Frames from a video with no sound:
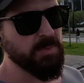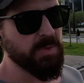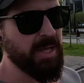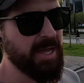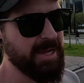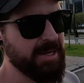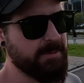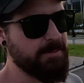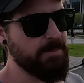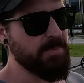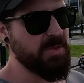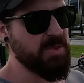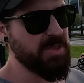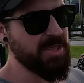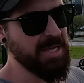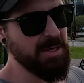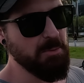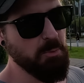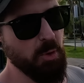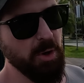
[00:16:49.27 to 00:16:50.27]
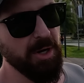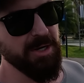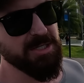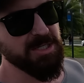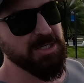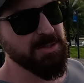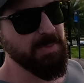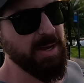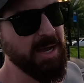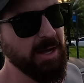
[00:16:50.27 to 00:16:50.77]
Like the
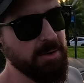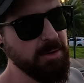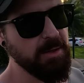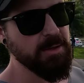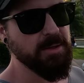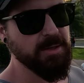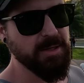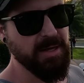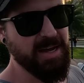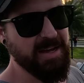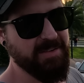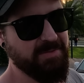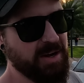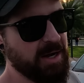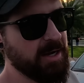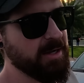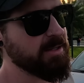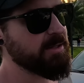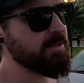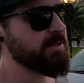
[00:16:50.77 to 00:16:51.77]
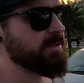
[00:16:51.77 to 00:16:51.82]
worst smell ever.